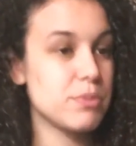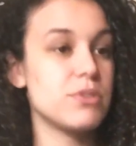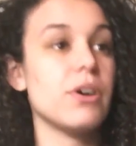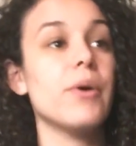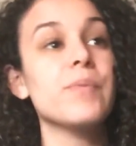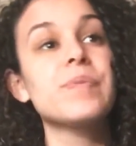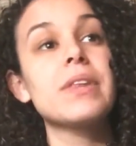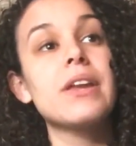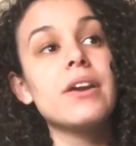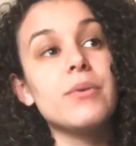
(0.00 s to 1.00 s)
So
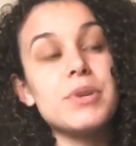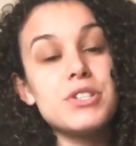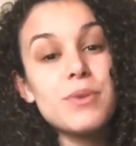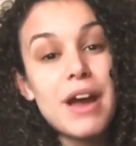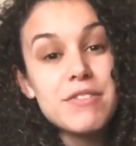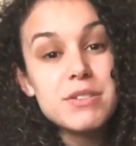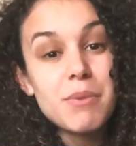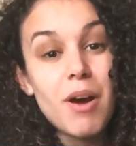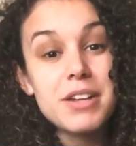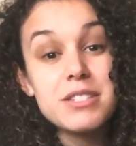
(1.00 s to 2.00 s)
we do have some
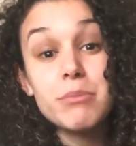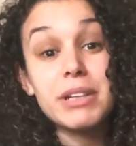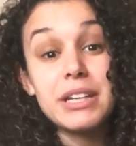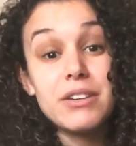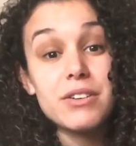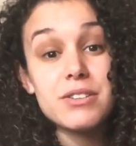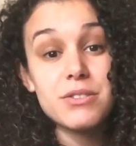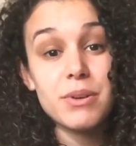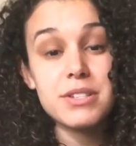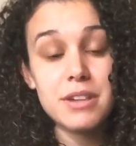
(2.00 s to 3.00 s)
awesome leaders
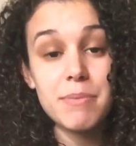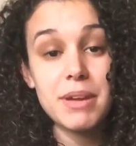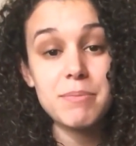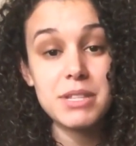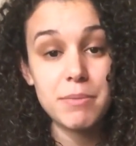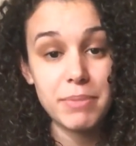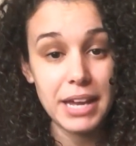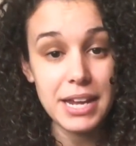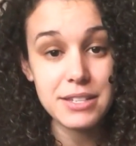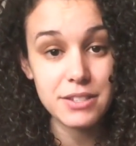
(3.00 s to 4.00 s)
who are stepping up to the
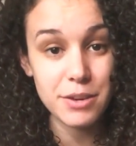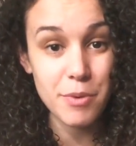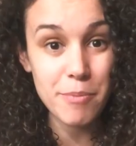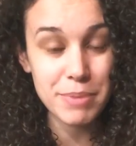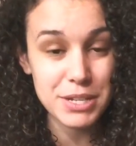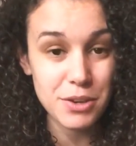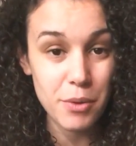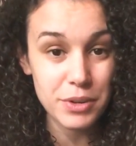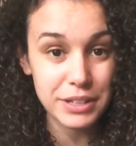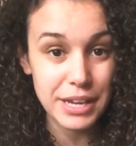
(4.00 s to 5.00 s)
plate, so you won't be
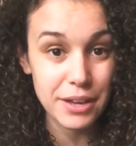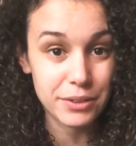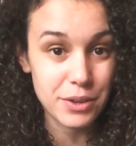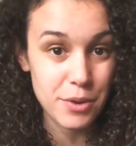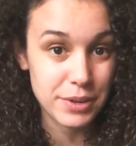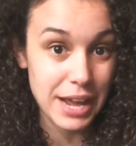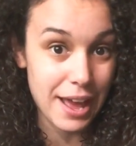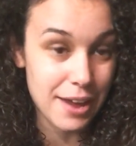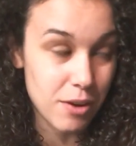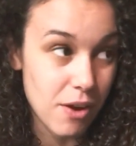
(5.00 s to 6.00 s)
totally alone
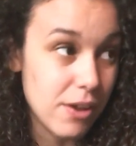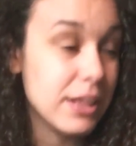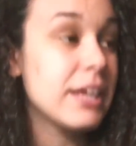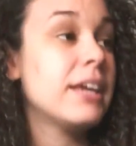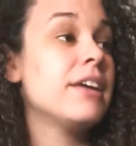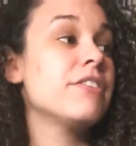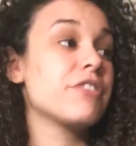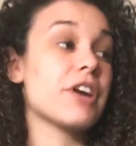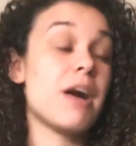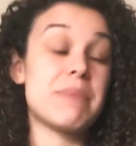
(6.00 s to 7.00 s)
at all
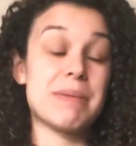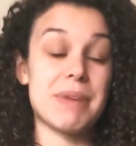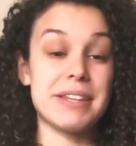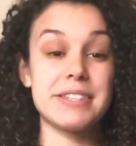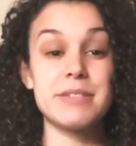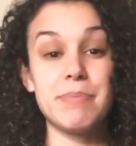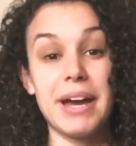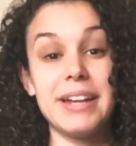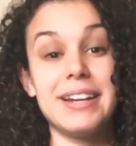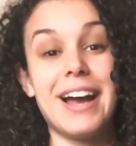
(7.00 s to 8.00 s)
for coming months,
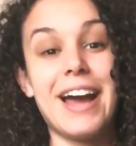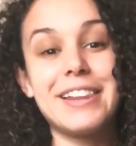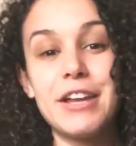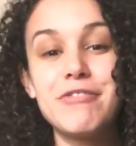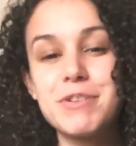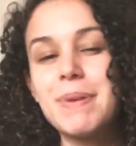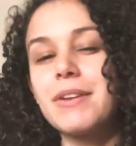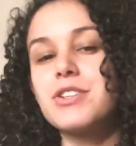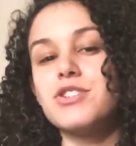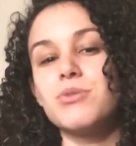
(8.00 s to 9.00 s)
but I'd love to be
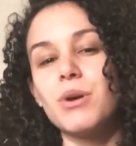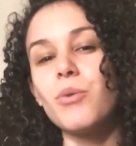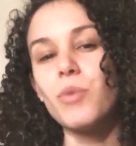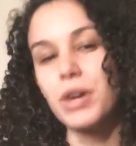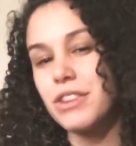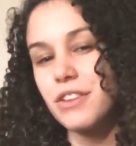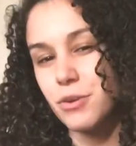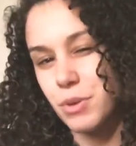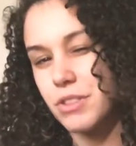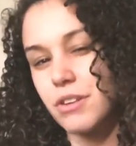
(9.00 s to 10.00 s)
able to do it with you.
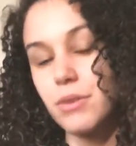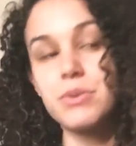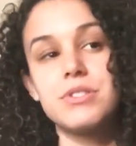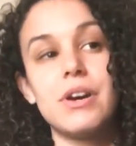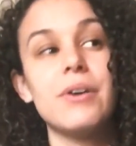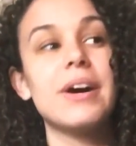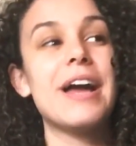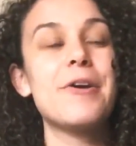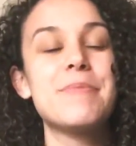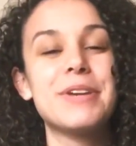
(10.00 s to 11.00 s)
So I
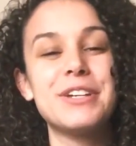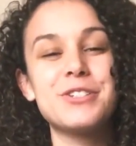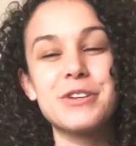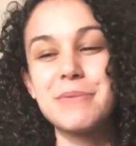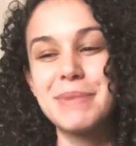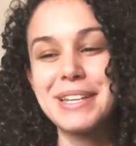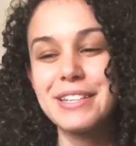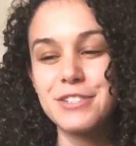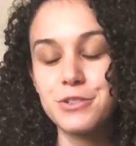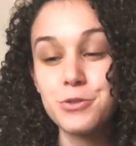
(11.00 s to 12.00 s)
hope you can join me
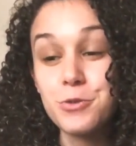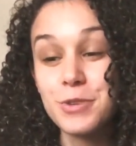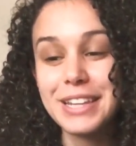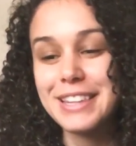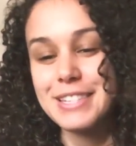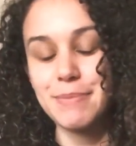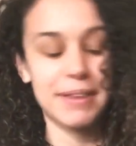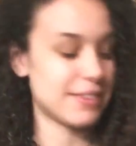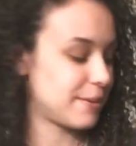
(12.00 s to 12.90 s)
soon this month.